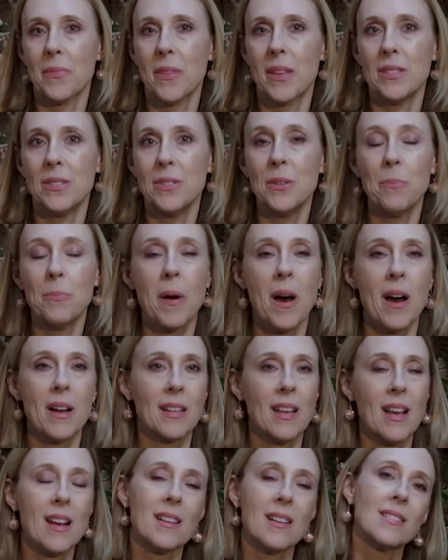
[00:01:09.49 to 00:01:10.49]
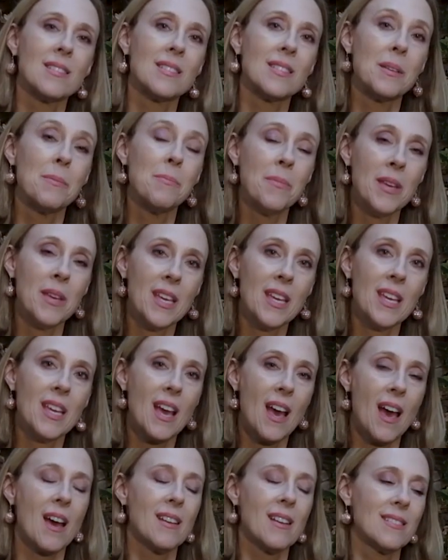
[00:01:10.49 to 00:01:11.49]
new podcasts to me
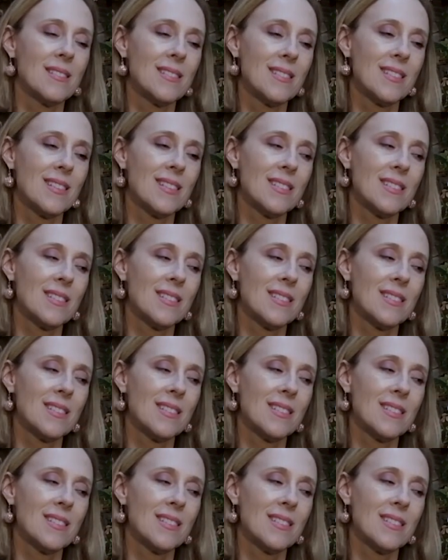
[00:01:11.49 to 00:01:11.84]
and